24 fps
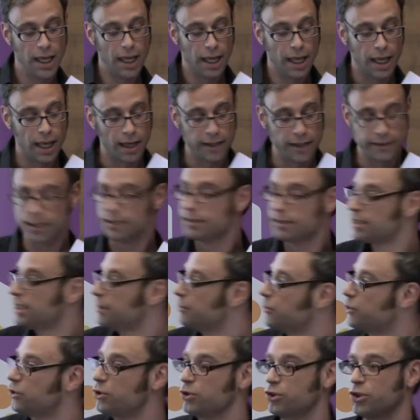It doesn't
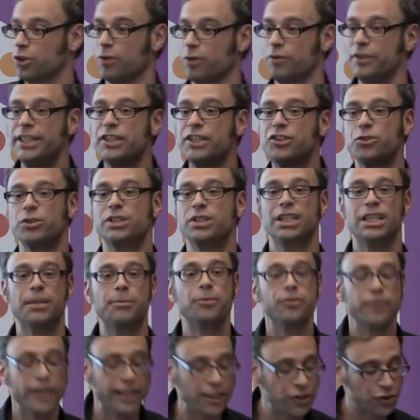seem to sort of lead to
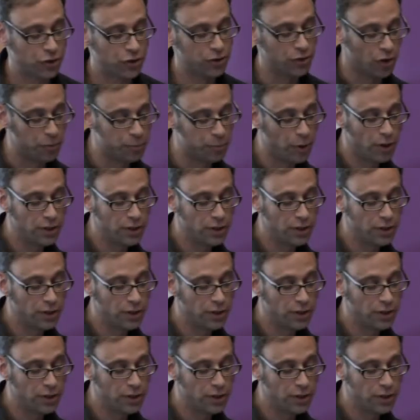deliberation of